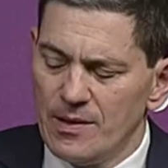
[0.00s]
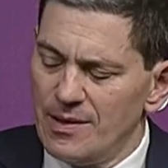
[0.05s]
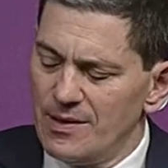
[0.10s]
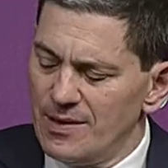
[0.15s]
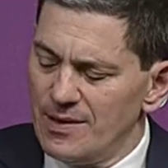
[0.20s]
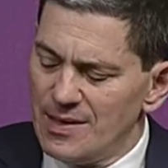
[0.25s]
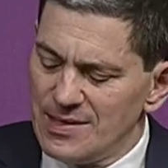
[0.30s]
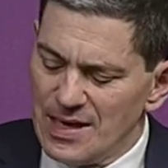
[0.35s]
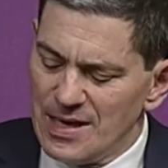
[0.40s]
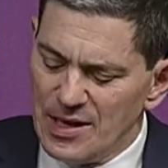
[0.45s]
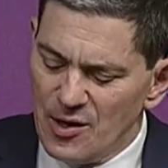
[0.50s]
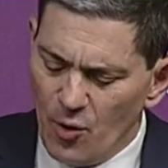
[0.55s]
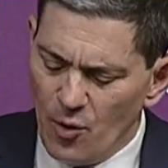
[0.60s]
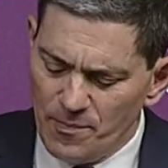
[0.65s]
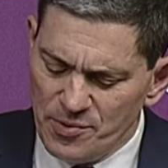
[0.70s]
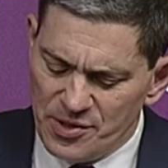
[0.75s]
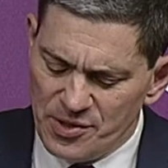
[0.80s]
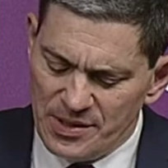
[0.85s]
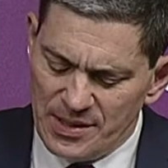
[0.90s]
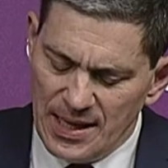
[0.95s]
th- there's any
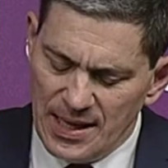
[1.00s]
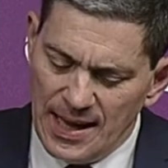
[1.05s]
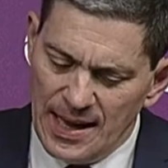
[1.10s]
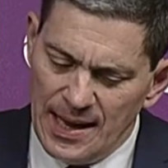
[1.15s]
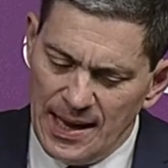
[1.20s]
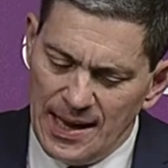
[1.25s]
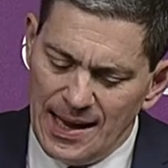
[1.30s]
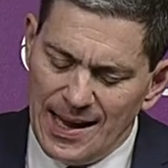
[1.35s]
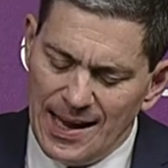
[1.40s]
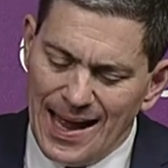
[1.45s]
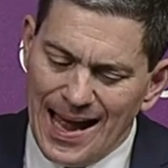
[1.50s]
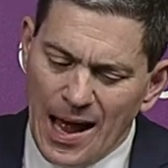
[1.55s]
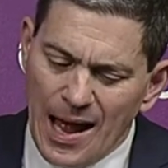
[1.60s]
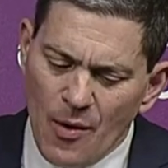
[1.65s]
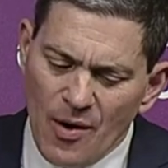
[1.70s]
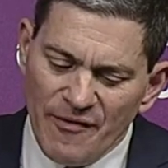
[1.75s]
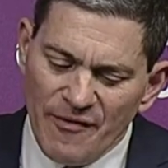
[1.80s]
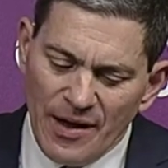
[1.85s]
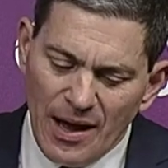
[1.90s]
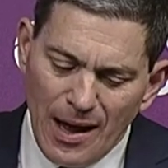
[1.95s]
option there.
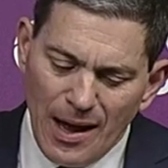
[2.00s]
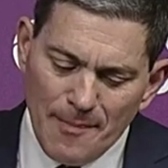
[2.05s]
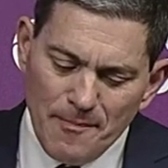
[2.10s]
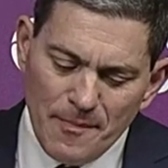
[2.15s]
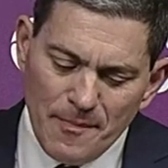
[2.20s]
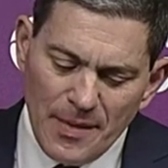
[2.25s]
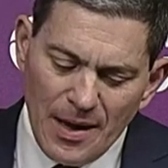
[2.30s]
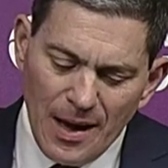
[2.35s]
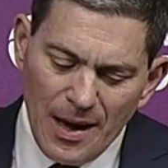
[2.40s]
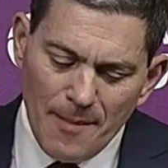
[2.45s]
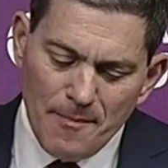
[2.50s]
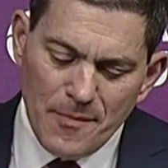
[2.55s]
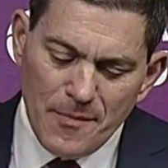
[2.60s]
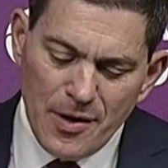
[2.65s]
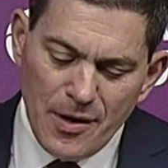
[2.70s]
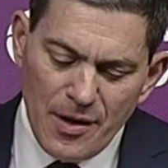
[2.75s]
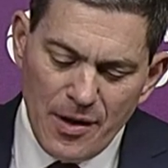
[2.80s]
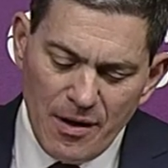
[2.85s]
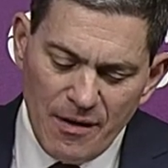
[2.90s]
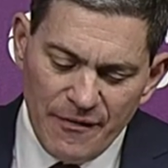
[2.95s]
However, I'm
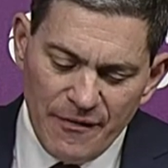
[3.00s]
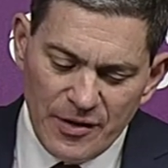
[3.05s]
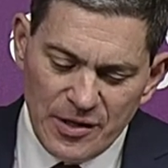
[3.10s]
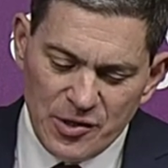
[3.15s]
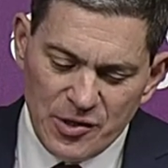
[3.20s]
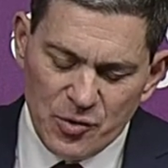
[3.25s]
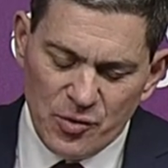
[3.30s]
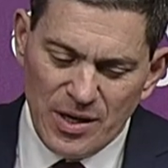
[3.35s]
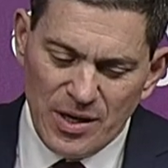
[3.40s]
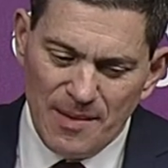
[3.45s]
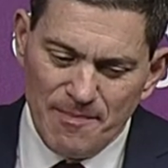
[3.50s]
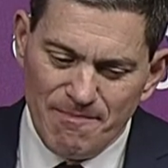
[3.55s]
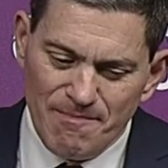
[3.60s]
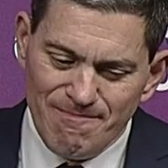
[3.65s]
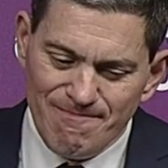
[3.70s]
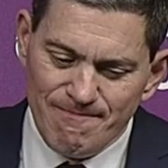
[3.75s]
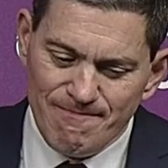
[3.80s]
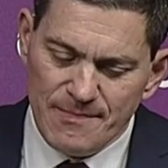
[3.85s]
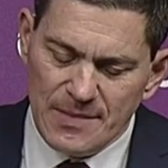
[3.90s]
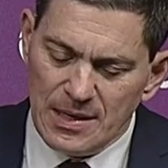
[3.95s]
I'm nervous or
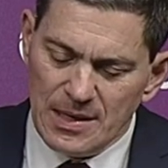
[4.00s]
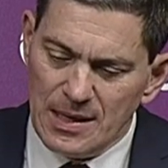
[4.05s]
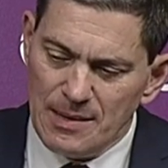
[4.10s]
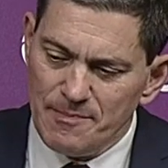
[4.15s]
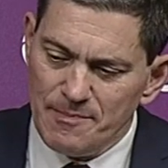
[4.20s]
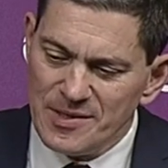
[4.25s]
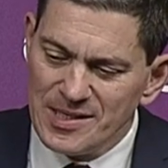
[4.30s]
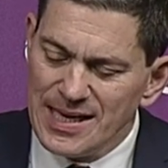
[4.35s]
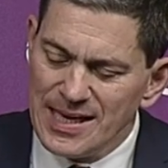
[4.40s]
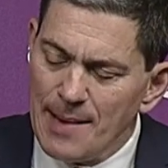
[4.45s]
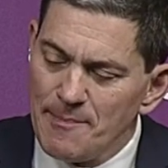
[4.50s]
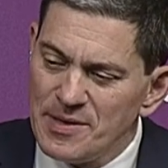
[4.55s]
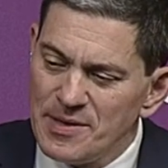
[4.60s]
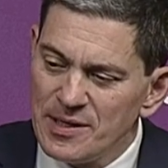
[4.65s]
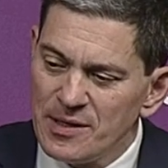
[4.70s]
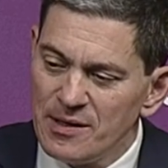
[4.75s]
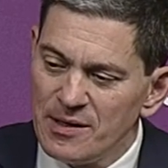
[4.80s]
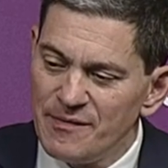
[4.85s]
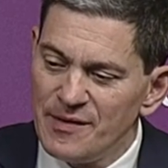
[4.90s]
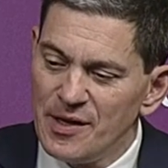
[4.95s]
I'm I'm
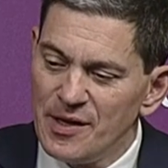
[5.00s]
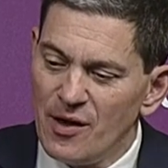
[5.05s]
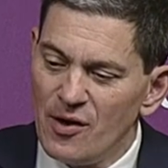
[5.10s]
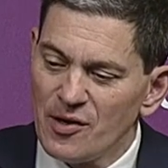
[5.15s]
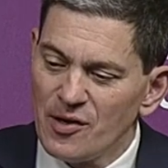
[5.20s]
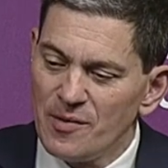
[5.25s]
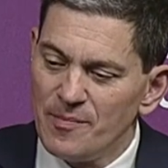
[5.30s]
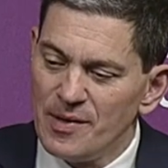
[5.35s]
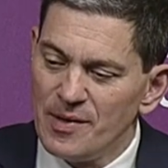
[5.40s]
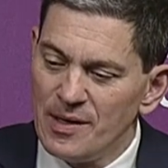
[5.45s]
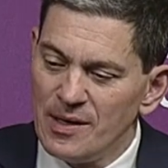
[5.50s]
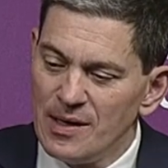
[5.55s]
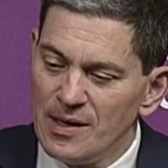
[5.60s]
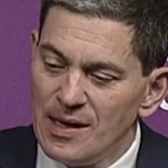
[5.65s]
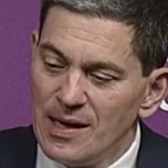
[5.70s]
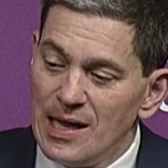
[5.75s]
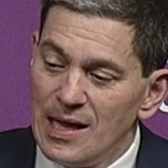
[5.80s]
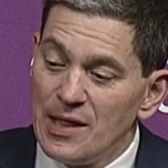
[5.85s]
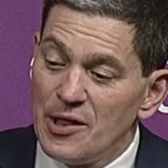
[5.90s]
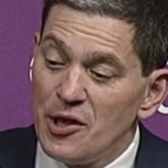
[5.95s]
sceptical of the argument
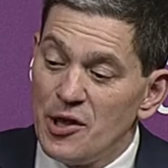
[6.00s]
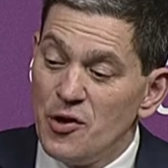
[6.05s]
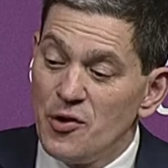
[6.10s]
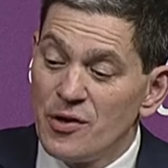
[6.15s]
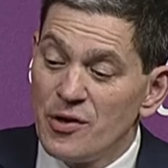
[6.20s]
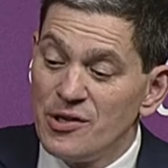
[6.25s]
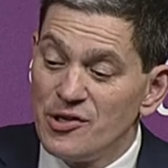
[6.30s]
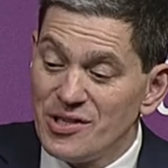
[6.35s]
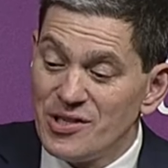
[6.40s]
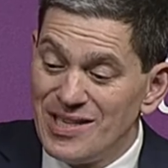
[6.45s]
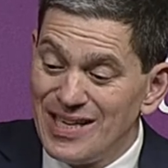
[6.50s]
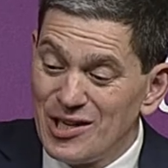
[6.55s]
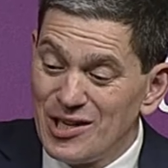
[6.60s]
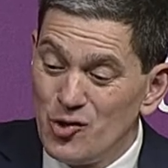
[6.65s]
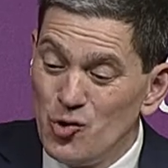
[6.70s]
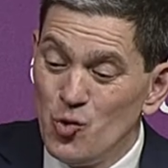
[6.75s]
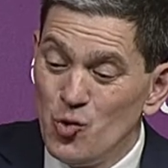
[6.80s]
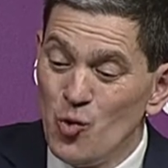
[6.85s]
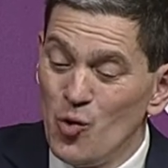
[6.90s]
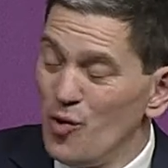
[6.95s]
that you can just
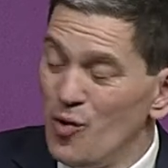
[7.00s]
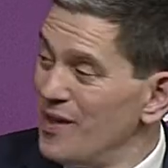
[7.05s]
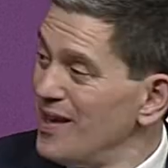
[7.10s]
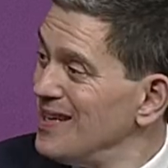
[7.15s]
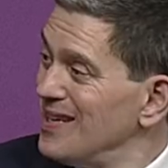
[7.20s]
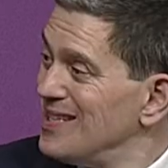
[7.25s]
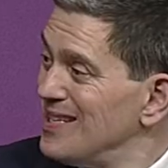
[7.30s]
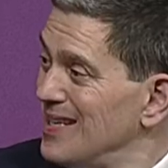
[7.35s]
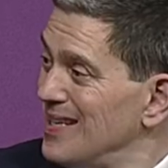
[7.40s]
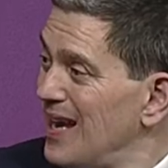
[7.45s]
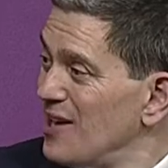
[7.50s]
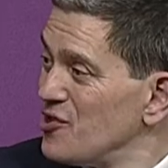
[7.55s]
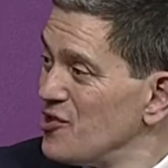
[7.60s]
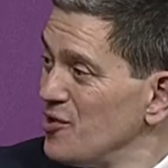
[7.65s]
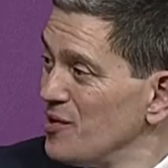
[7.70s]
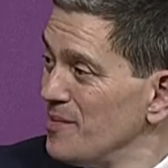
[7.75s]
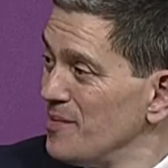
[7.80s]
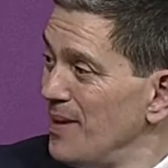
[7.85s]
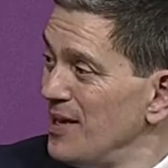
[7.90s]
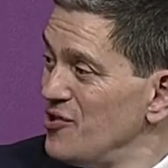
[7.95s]
ignore the
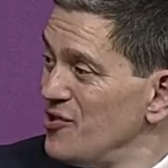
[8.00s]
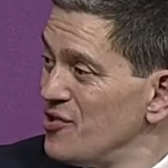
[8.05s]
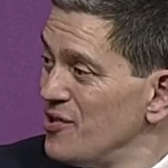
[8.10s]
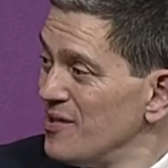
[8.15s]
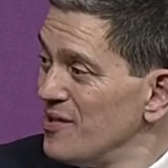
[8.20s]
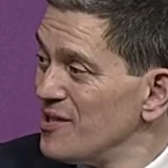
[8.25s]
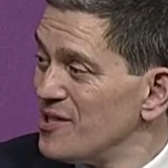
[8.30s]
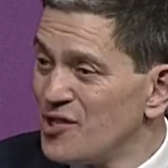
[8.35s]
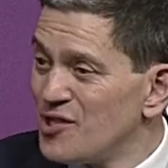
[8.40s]
international dimension.